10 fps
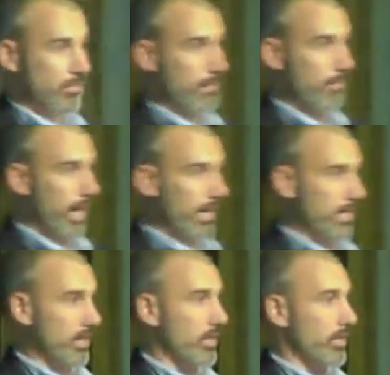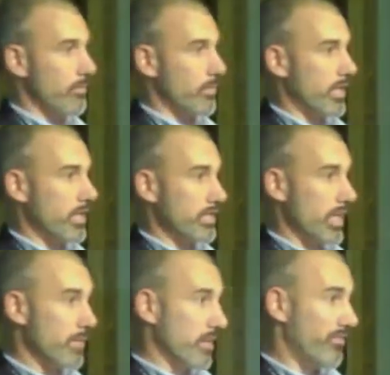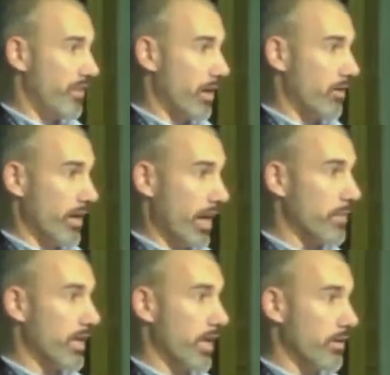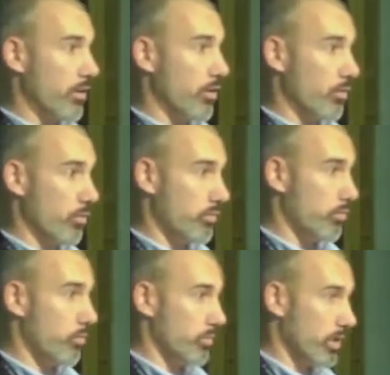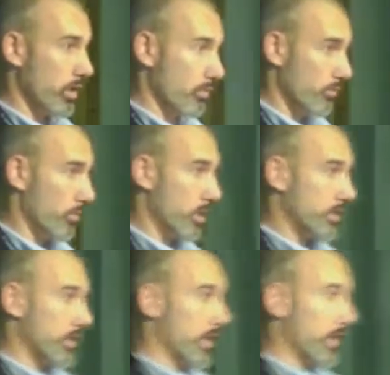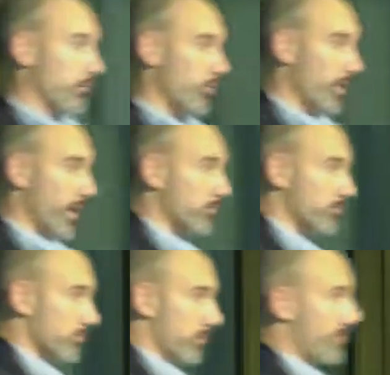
my body because I'm in a fire and I may not know, you know, what, uh, what my, my